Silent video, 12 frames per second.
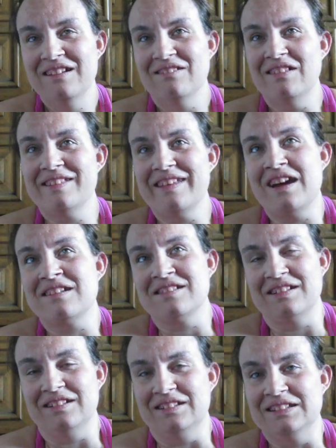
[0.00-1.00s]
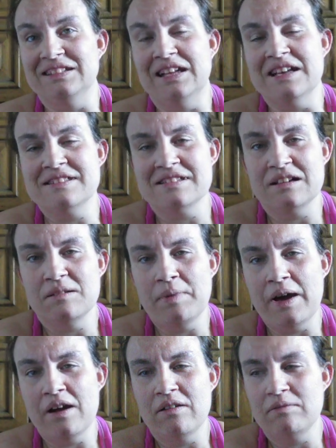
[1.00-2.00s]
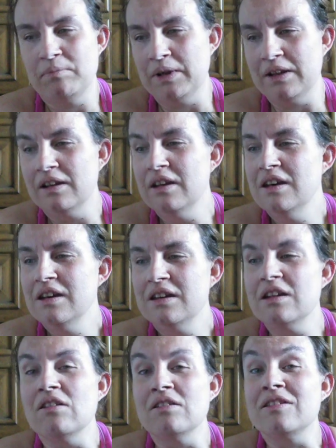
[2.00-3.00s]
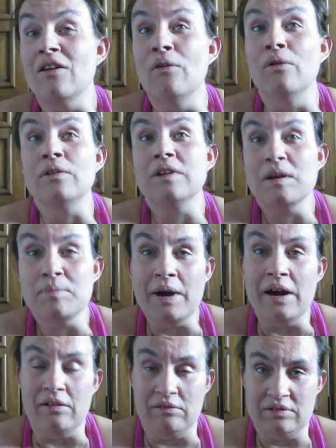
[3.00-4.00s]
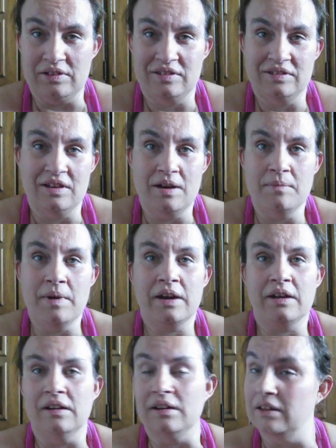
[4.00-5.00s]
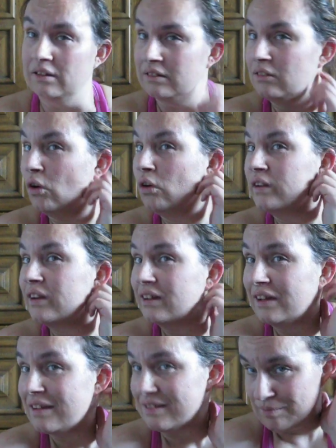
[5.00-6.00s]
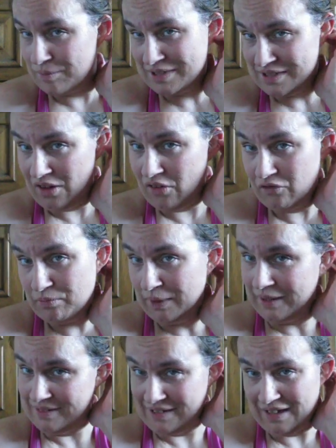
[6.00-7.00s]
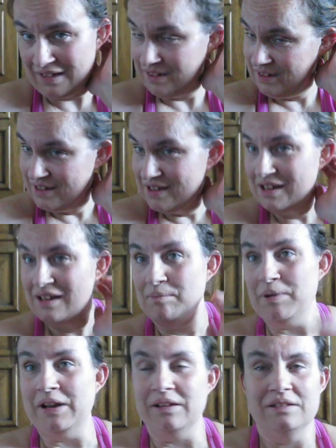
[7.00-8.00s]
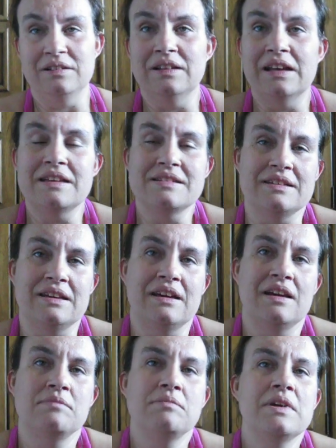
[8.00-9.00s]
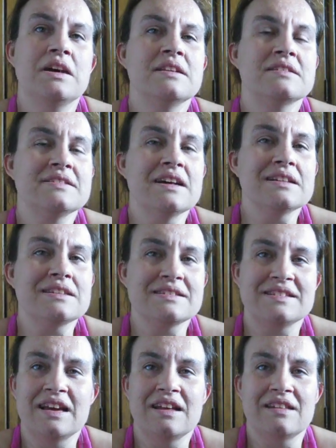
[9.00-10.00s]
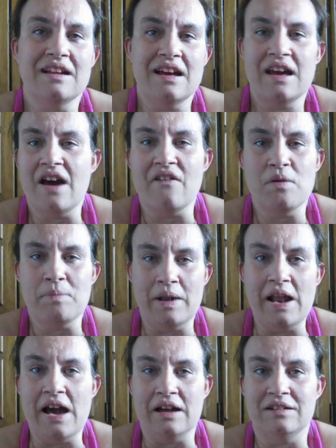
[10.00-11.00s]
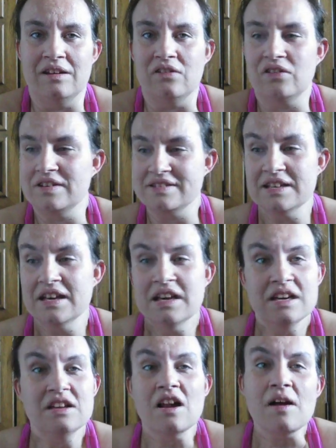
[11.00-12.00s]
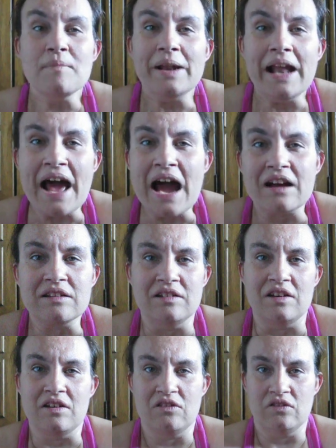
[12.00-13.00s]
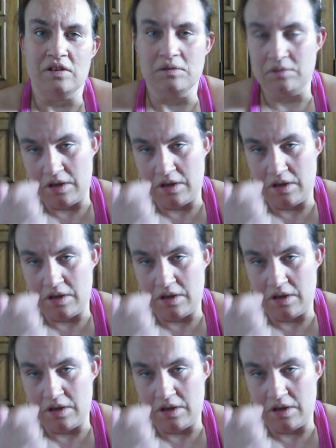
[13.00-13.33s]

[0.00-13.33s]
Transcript: Well, it's actually a little less than a pound, but, you know, it's only a pound. I'm not gonna hold it against myself because I've been a little lazy. And it's not to say that I haven't been active, because, you know, I've been active and,